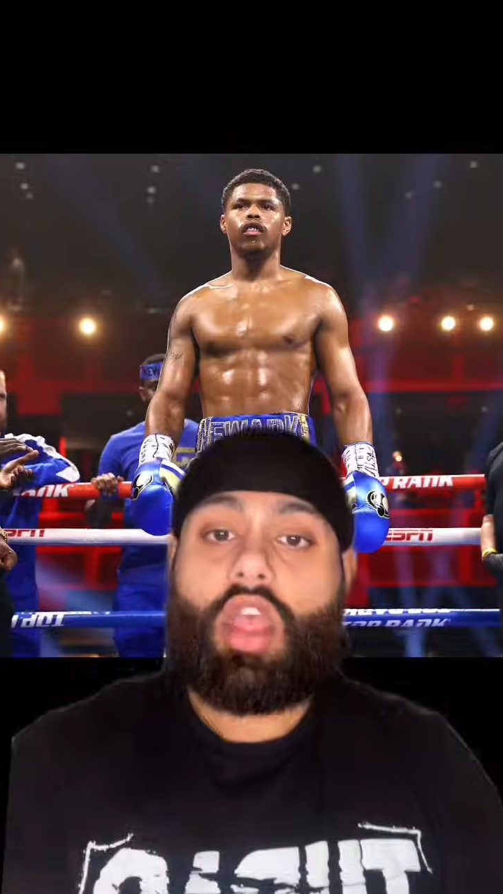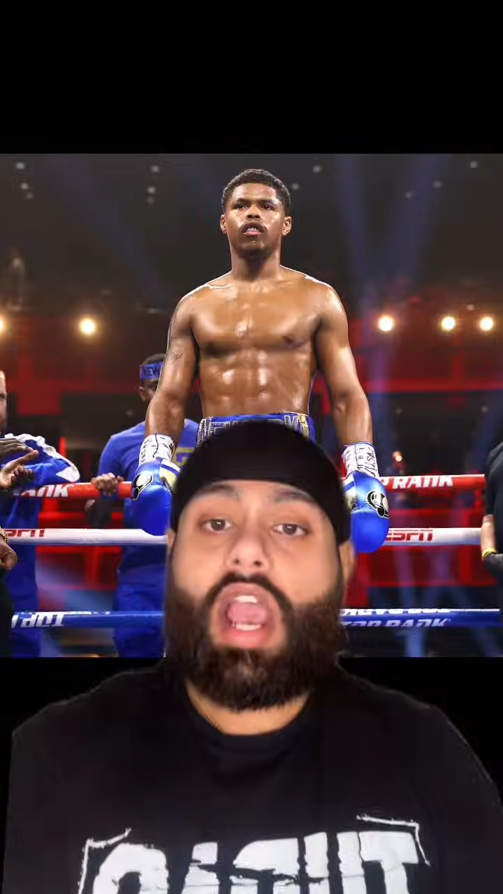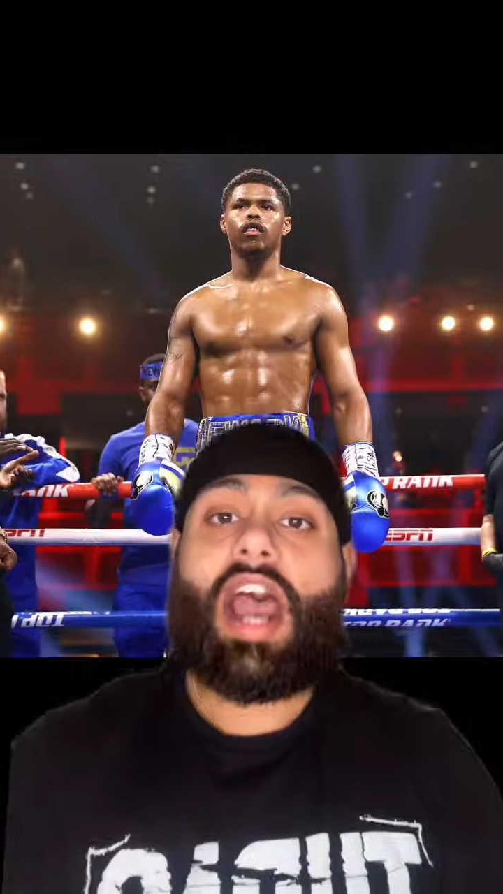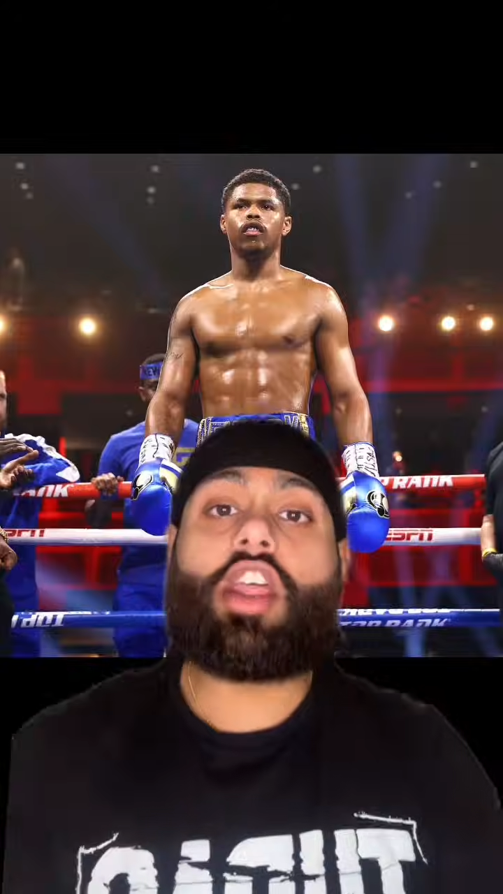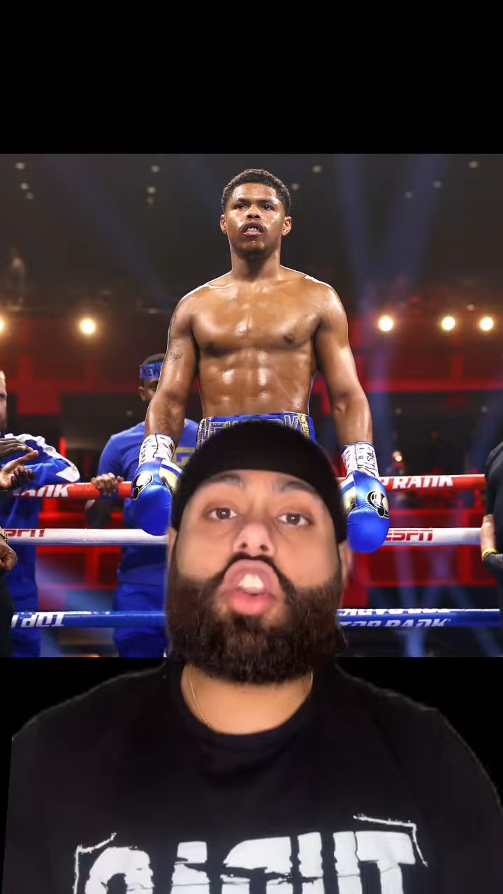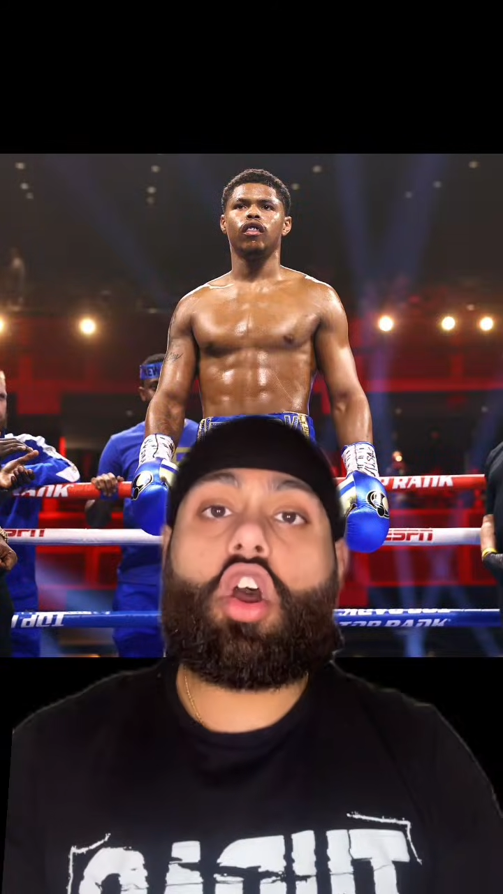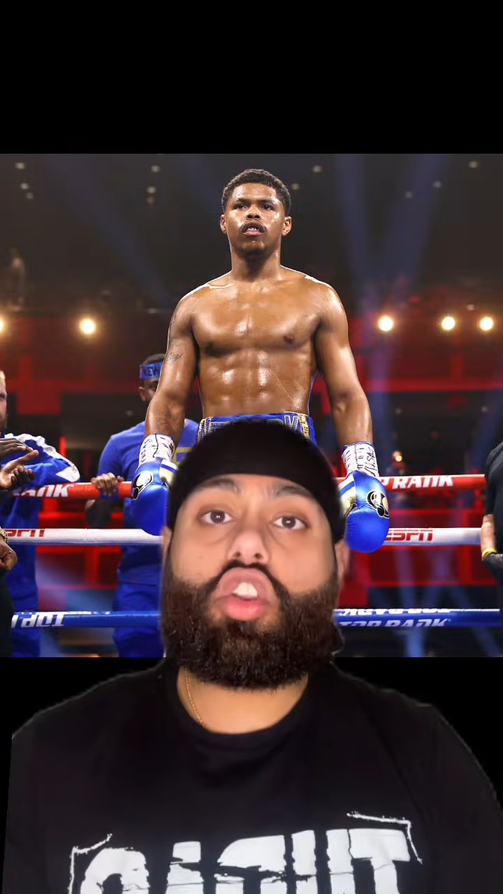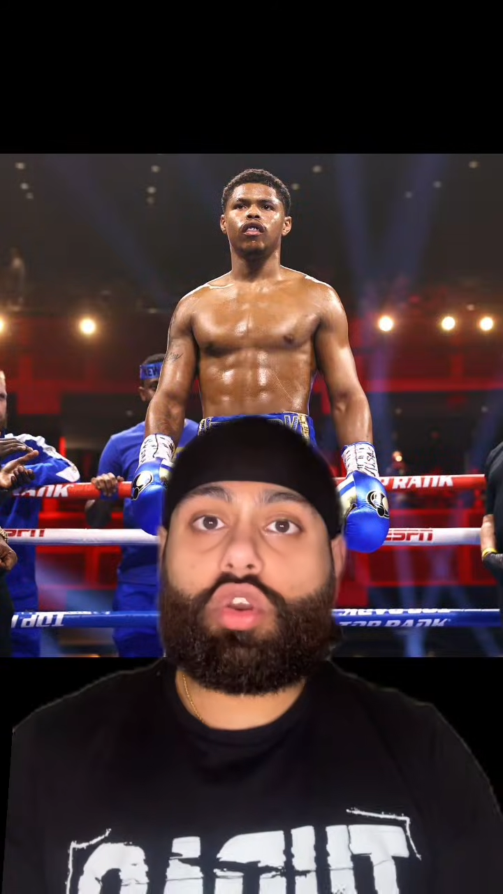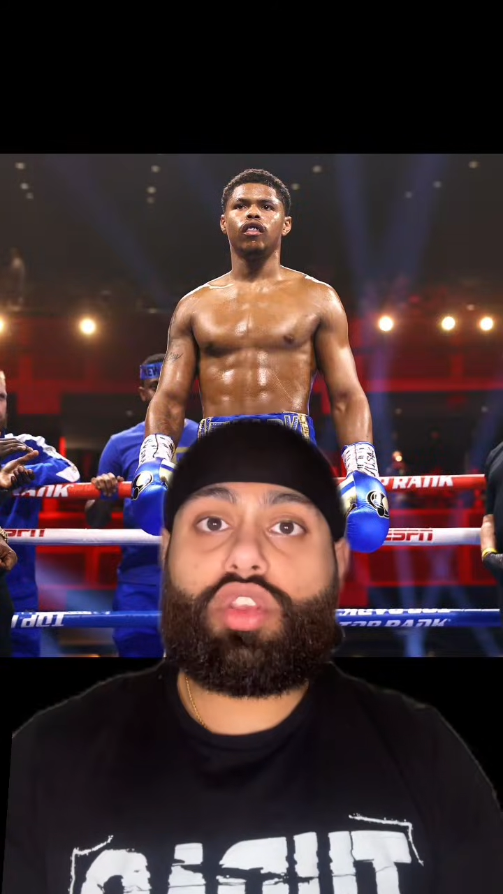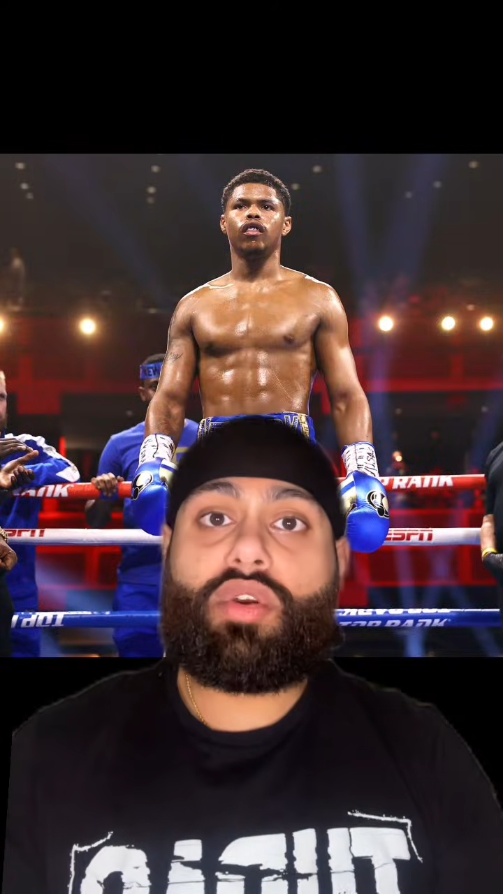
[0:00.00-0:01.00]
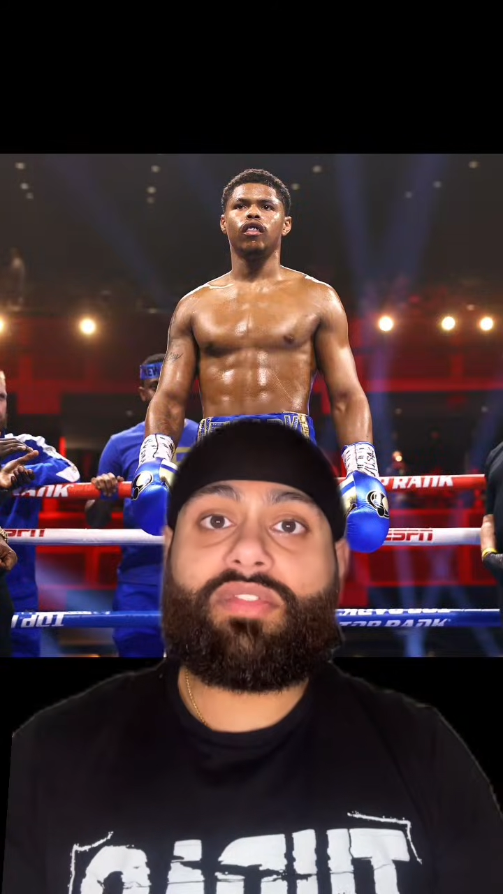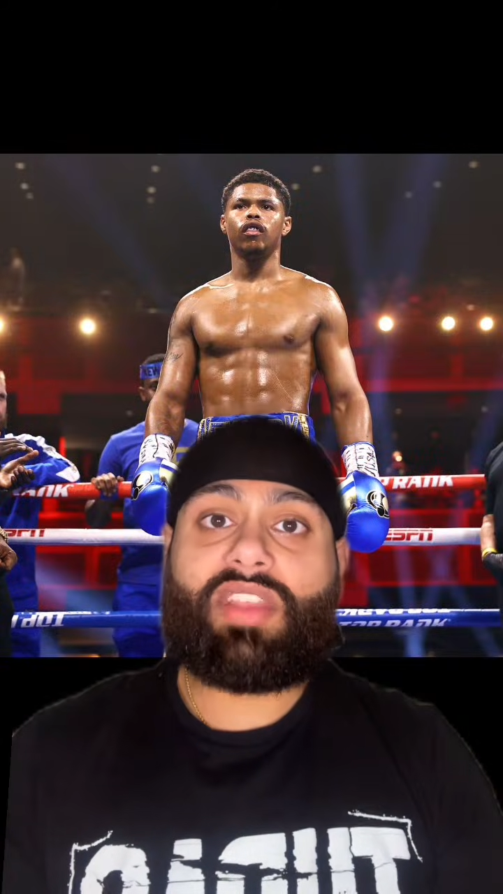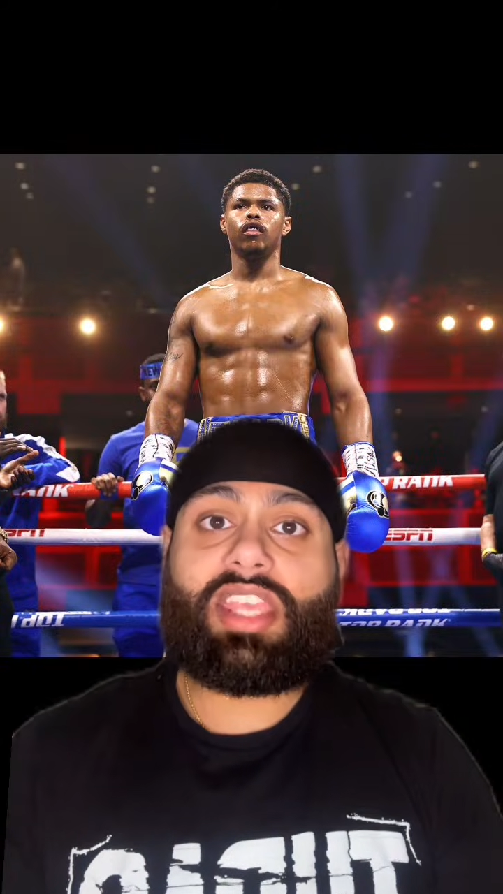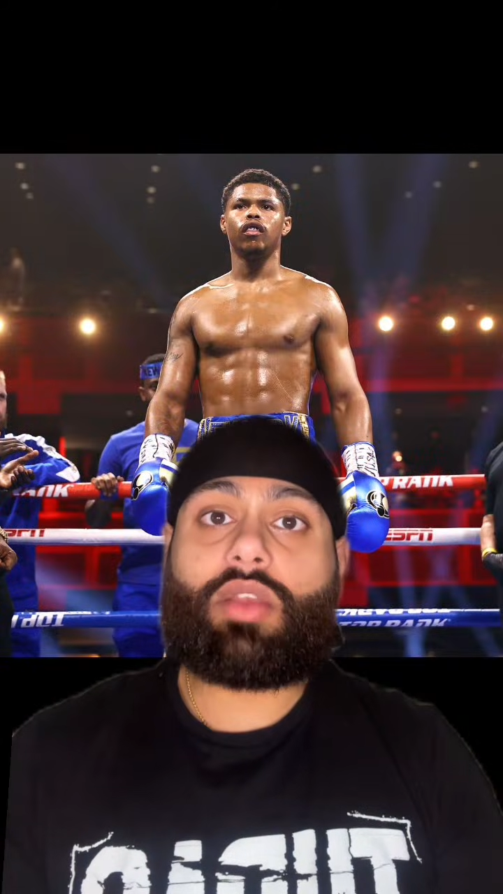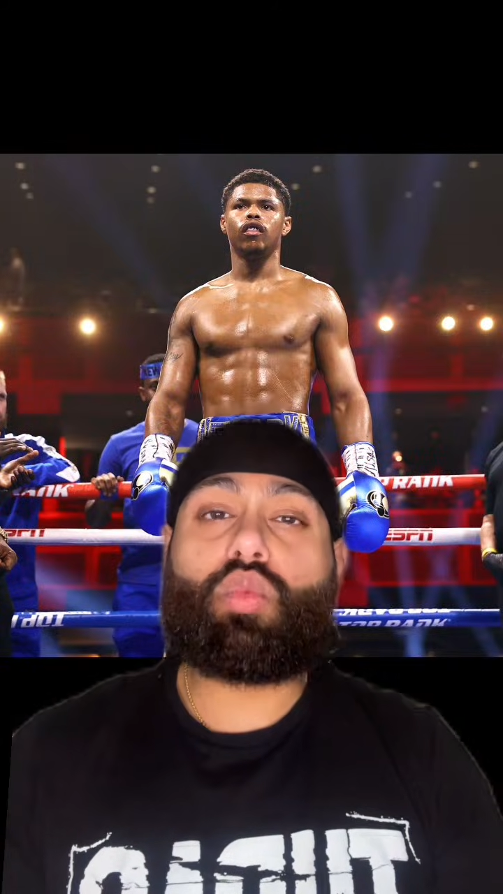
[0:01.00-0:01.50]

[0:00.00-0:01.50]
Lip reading: And I know a lot of you are thinking,